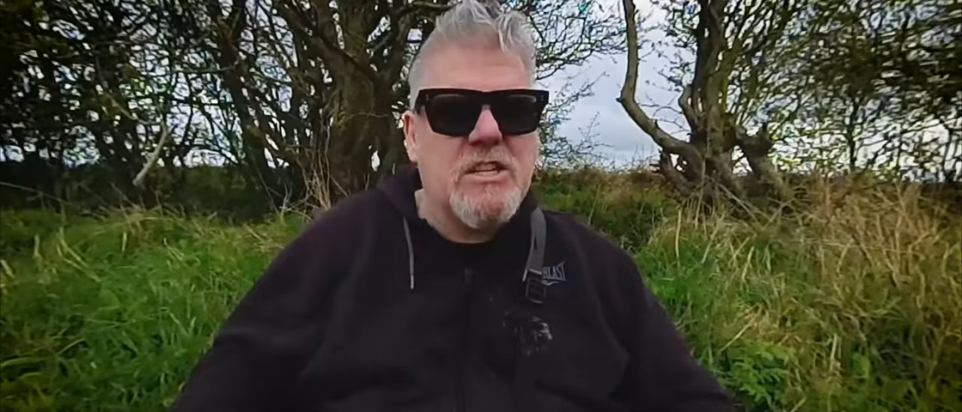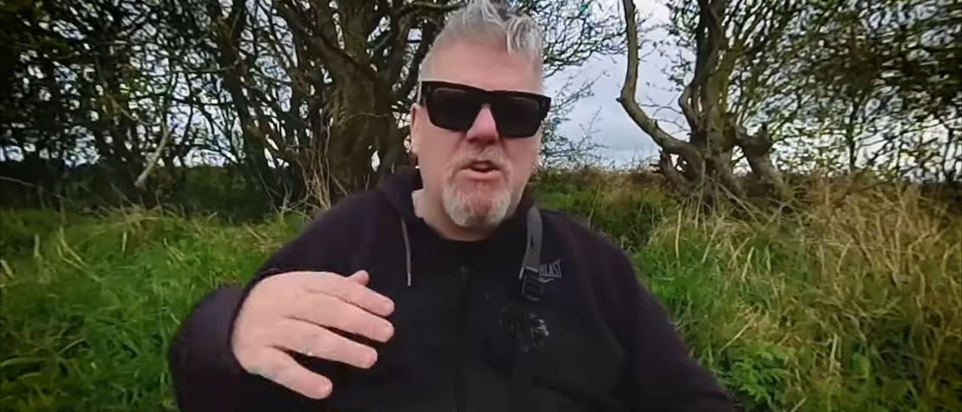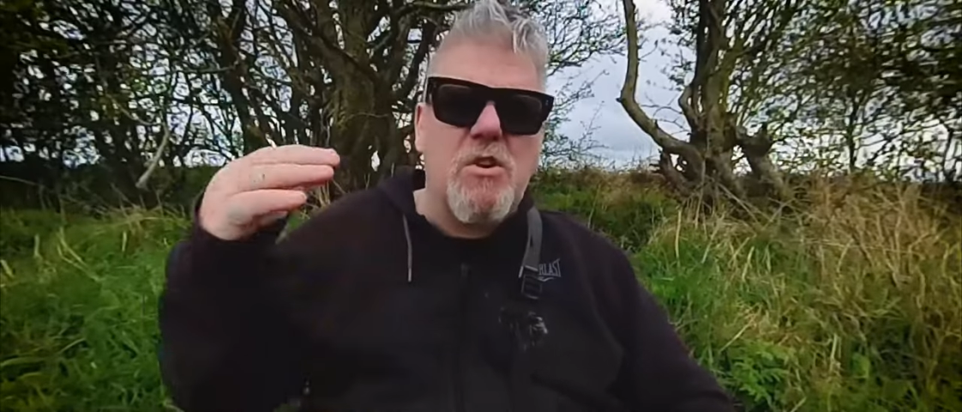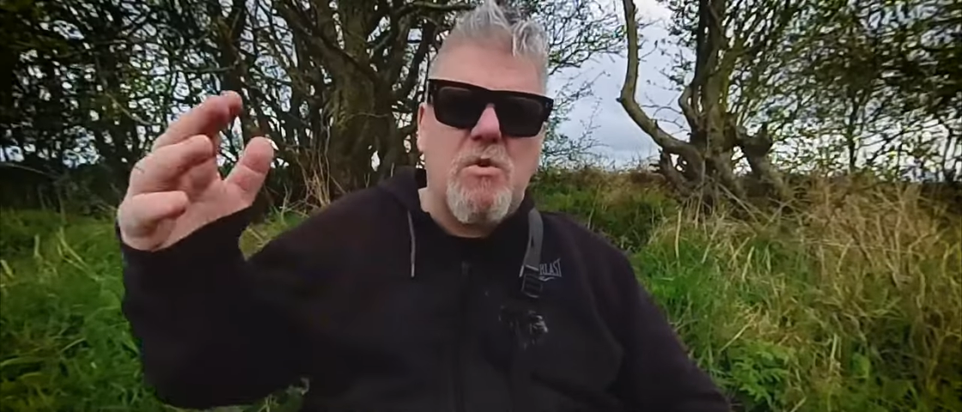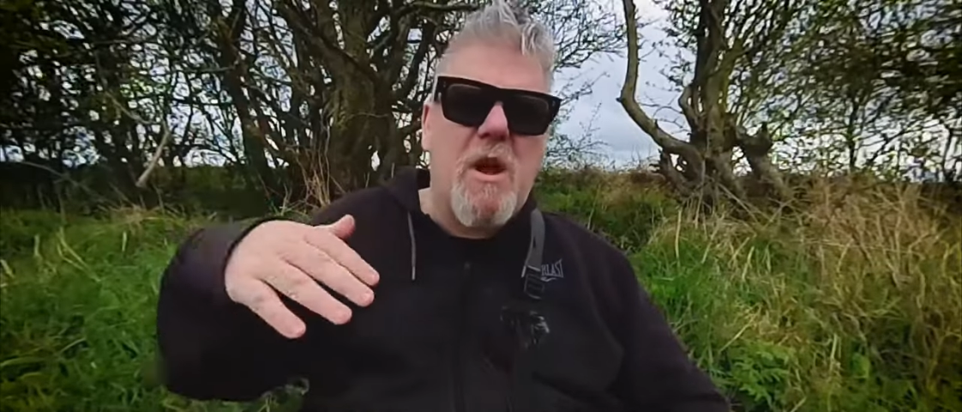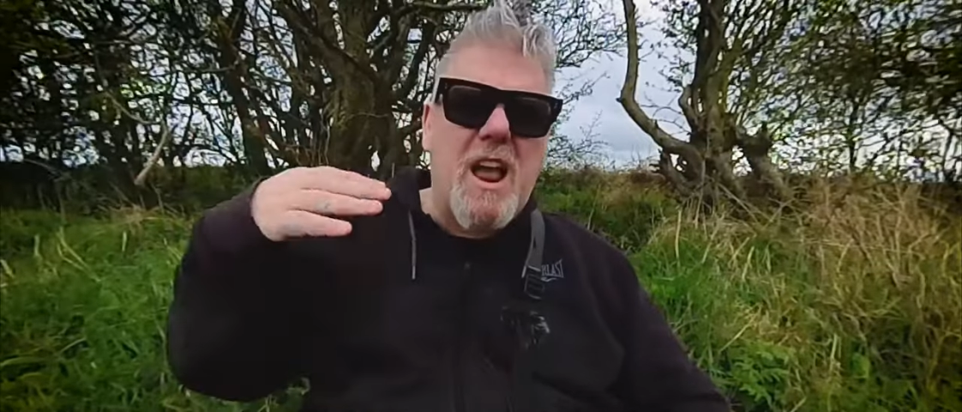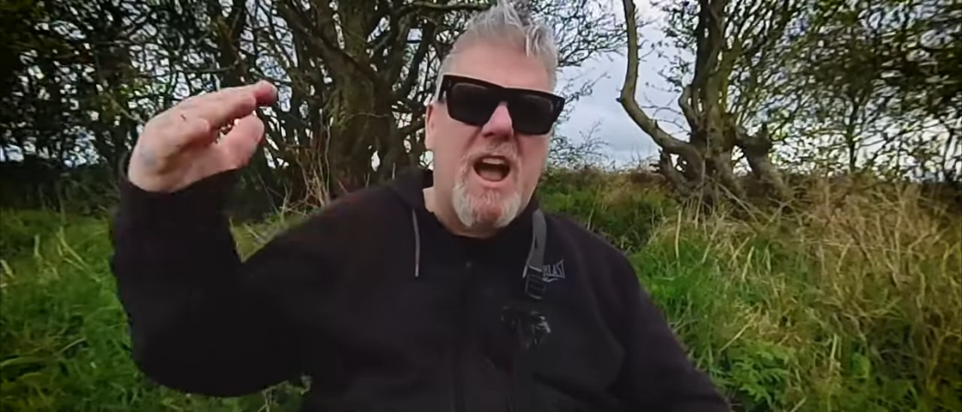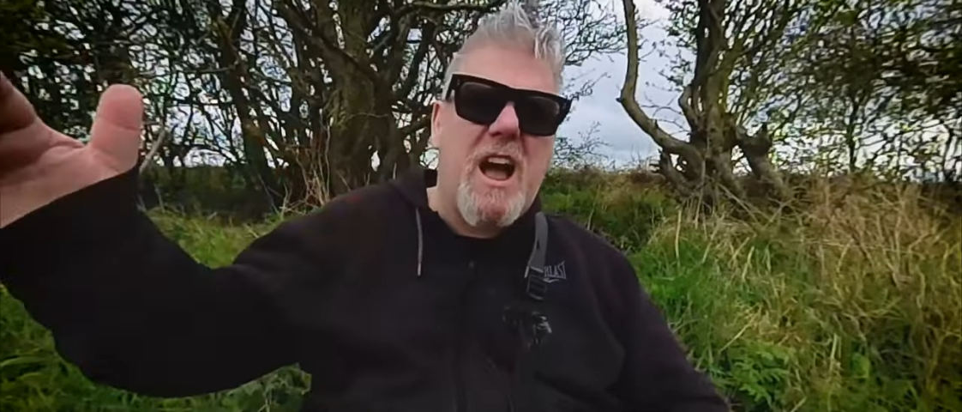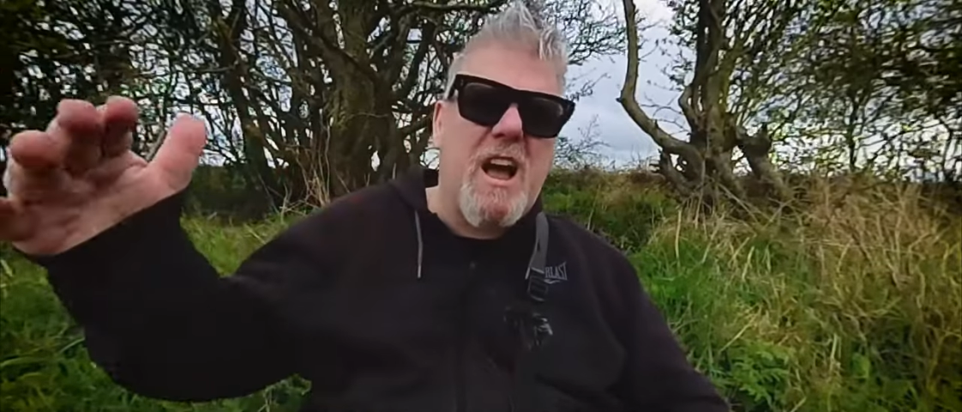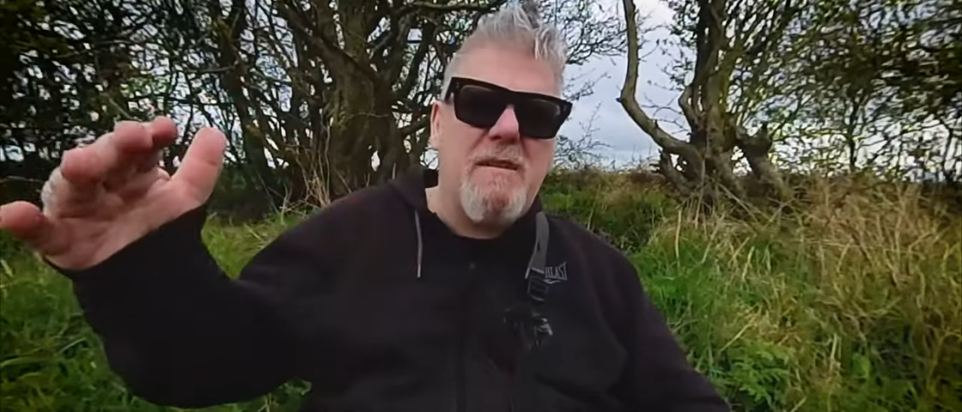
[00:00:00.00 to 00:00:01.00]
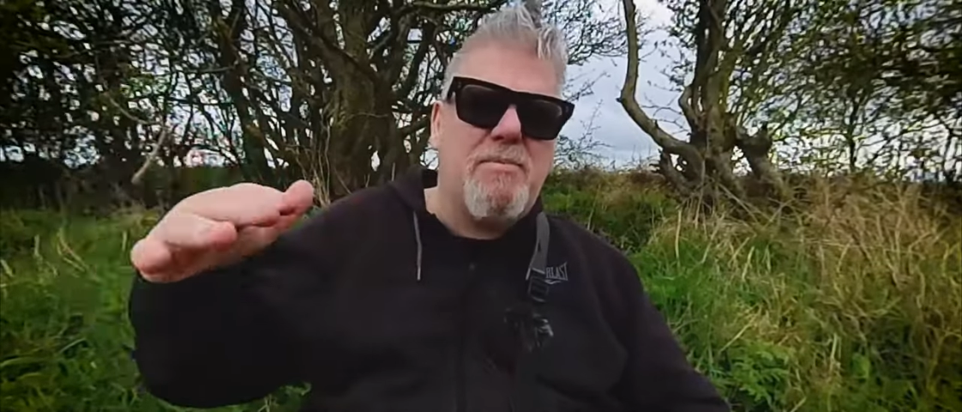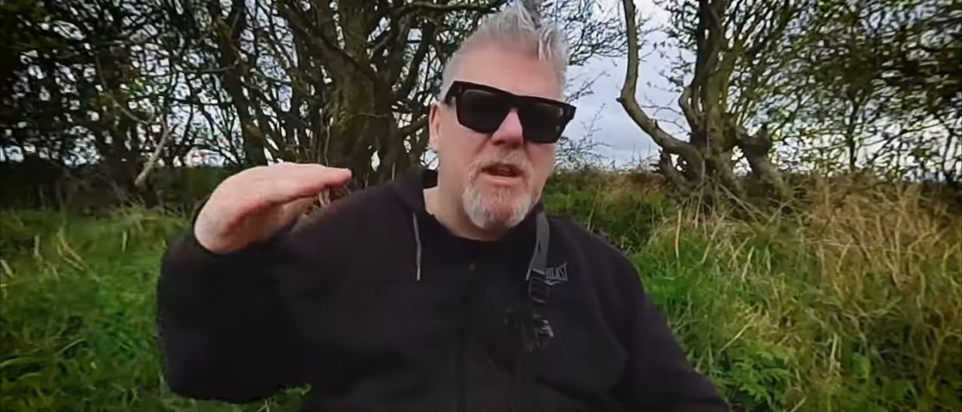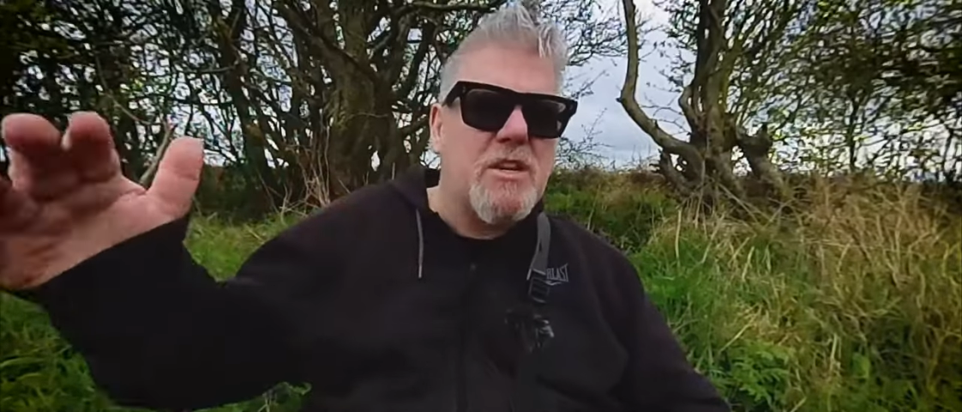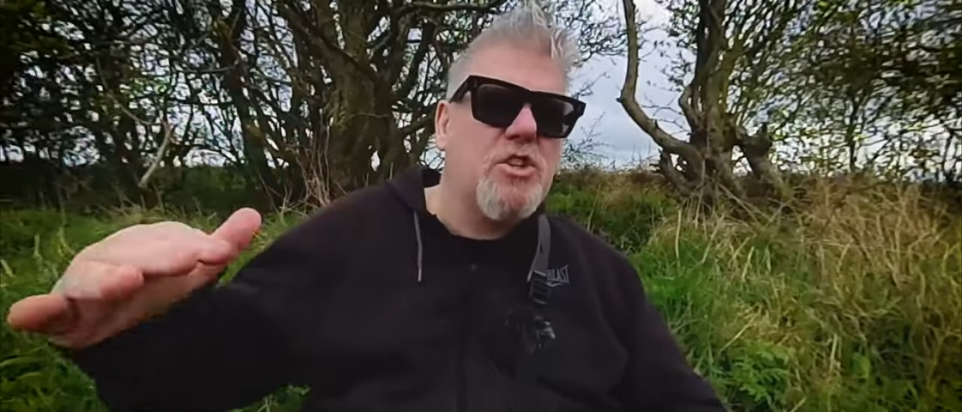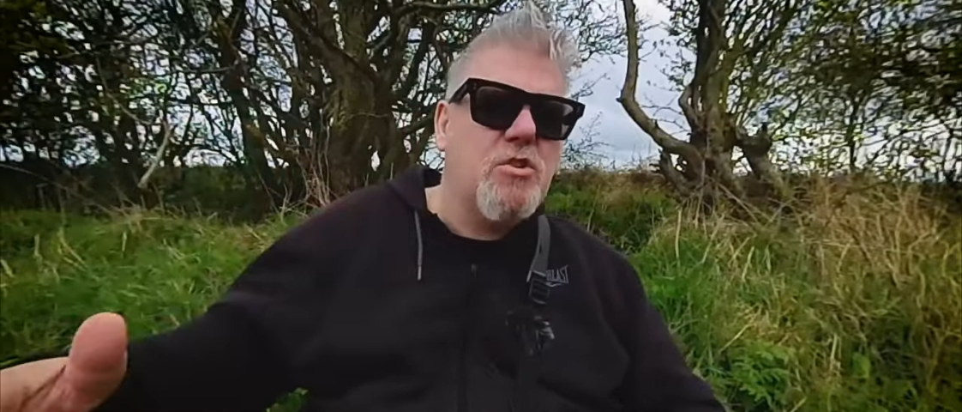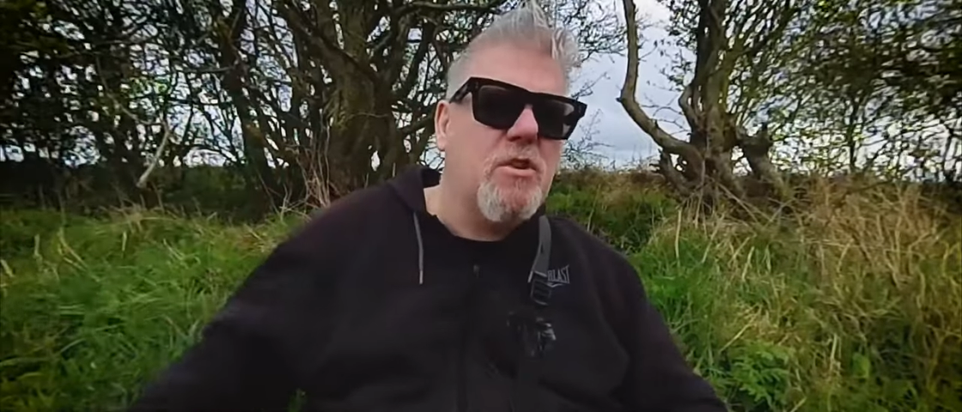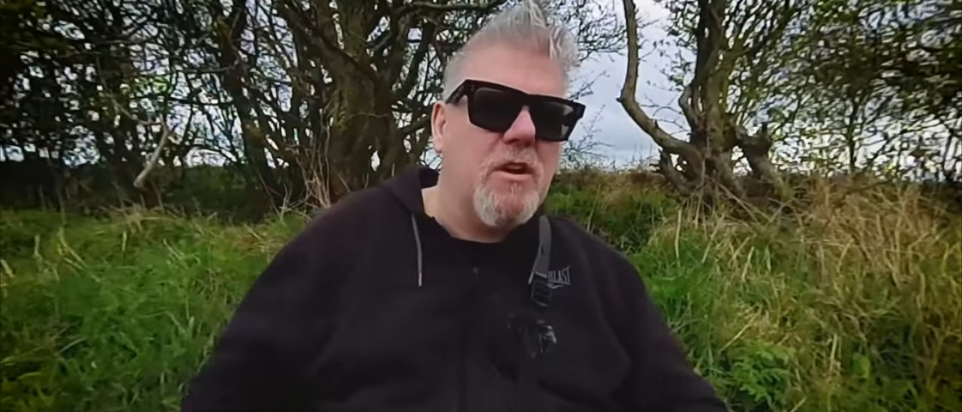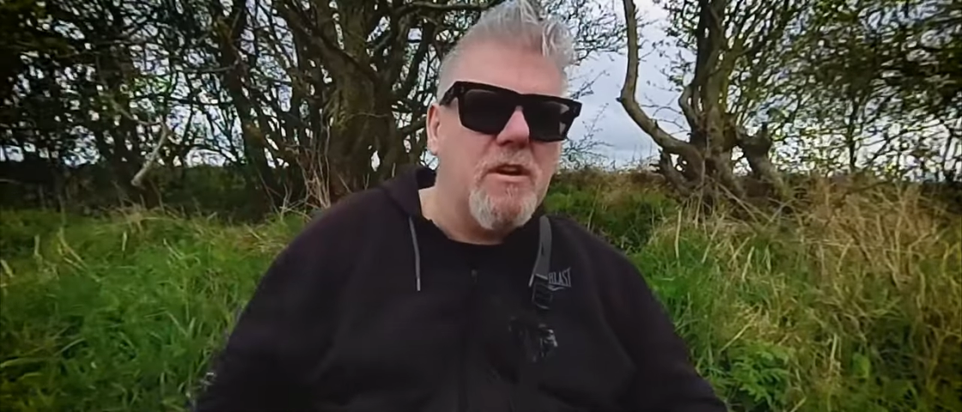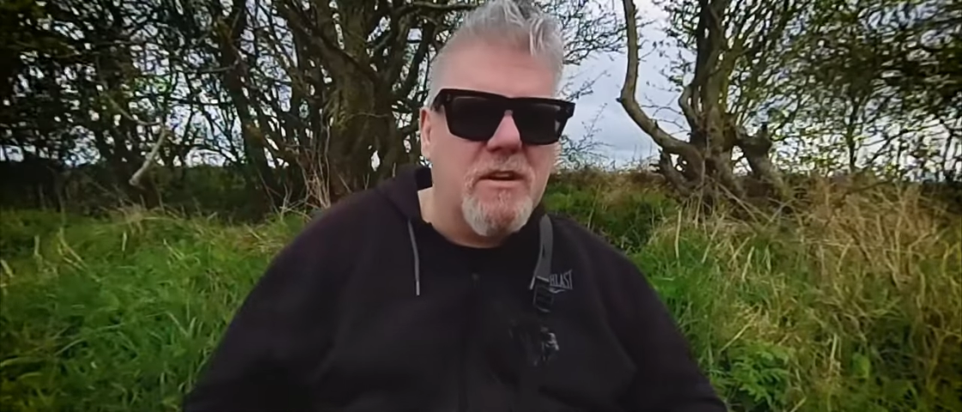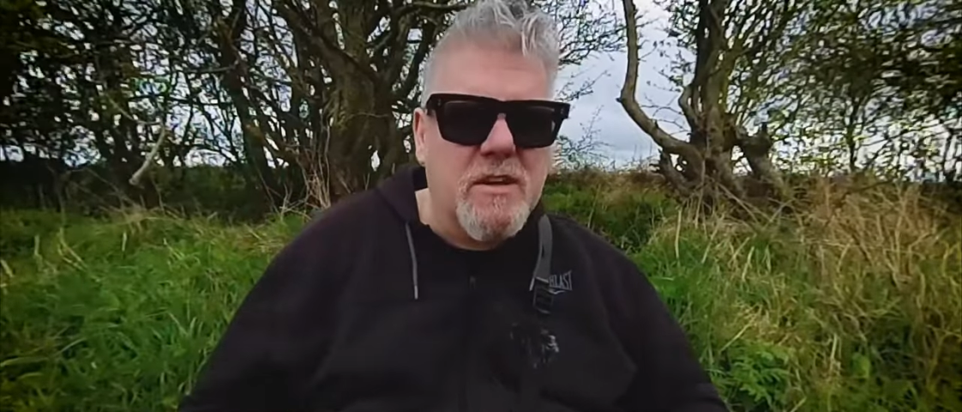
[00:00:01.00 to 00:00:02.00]
still got quite high blood
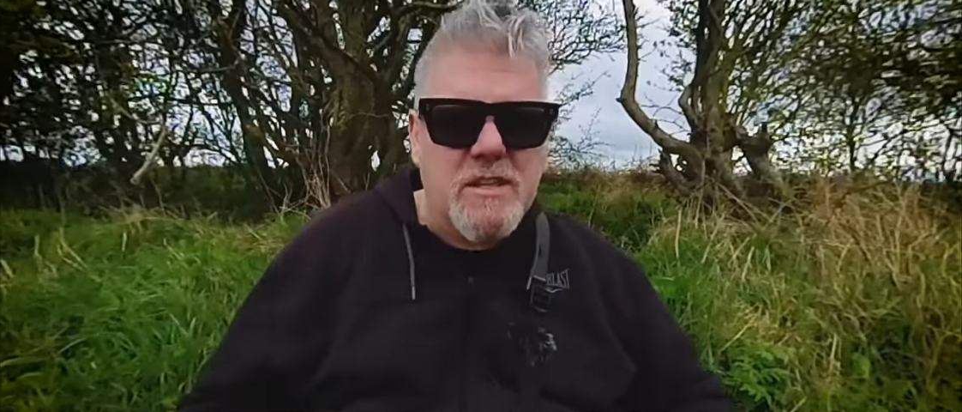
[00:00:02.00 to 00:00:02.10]
sugar.